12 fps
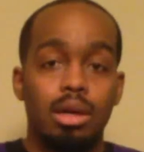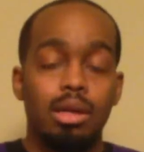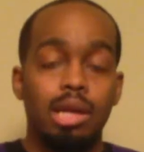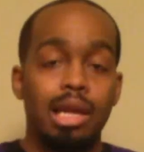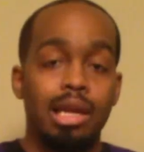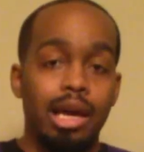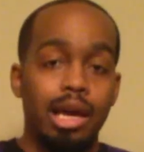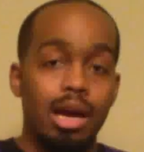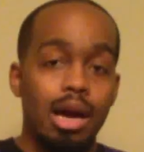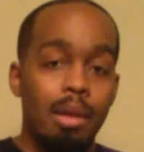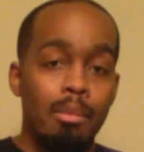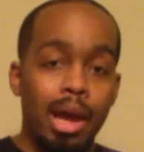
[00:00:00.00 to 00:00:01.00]
They let
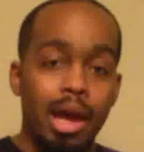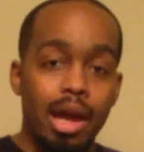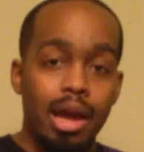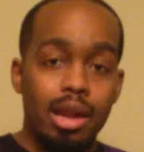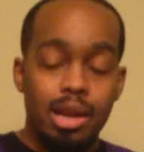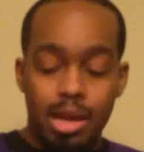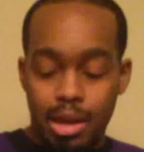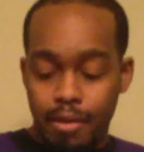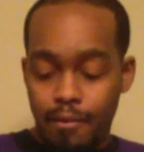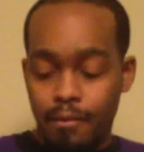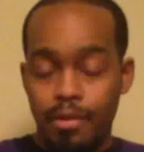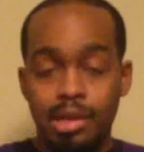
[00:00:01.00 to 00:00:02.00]
a man
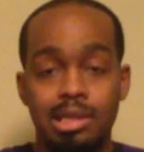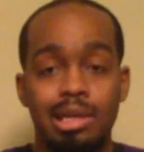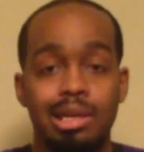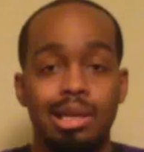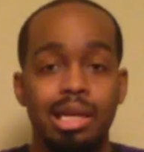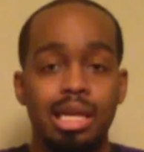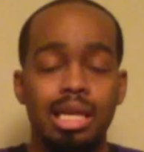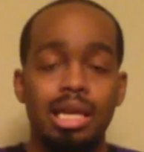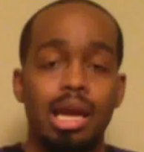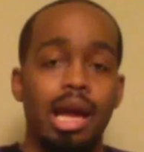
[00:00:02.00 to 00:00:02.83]
physically